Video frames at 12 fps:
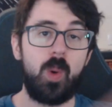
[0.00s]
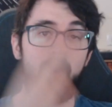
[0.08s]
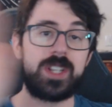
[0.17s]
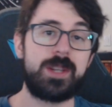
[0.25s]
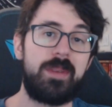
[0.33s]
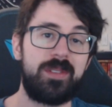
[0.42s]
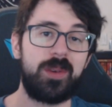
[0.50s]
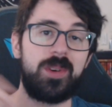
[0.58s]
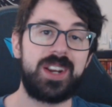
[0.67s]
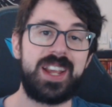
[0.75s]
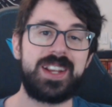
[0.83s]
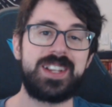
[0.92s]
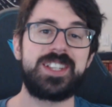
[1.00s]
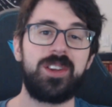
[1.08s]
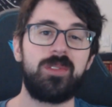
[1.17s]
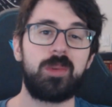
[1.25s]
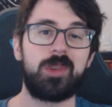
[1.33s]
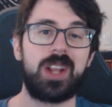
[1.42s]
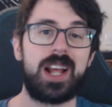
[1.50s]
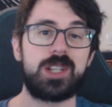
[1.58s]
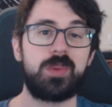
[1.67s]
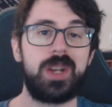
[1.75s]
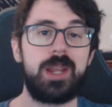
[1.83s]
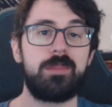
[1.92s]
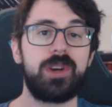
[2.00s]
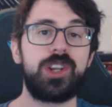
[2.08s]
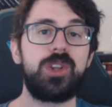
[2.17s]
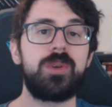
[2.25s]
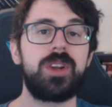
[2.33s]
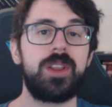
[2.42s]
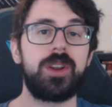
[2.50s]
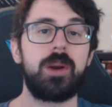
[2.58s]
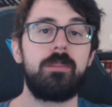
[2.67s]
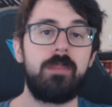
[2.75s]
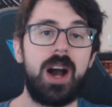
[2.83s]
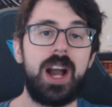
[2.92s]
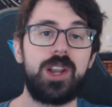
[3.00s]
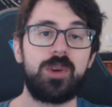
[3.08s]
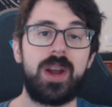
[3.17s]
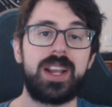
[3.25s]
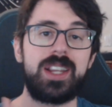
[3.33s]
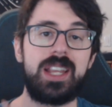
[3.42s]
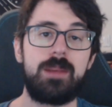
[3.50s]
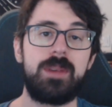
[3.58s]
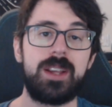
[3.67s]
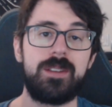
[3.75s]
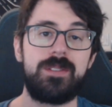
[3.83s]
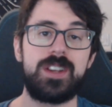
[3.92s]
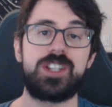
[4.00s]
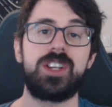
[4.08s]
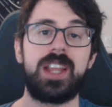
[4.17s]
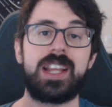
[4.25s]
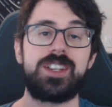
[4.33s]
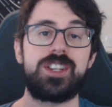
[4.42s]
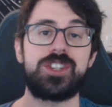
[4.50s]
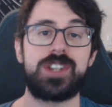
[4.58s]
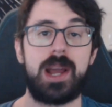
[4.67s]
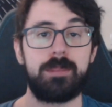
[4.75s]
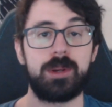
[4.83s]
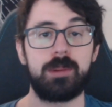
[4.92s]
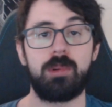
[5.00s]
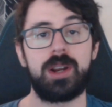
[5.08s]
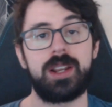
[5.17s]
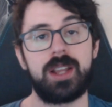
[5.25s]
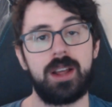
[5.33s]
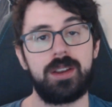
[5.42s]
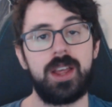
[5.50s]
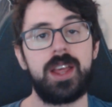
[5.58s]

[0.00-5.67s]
What's up everyone, it is Dylan from Class 1A bringing you another My Hero Academia Vigilantes chapter breakdown.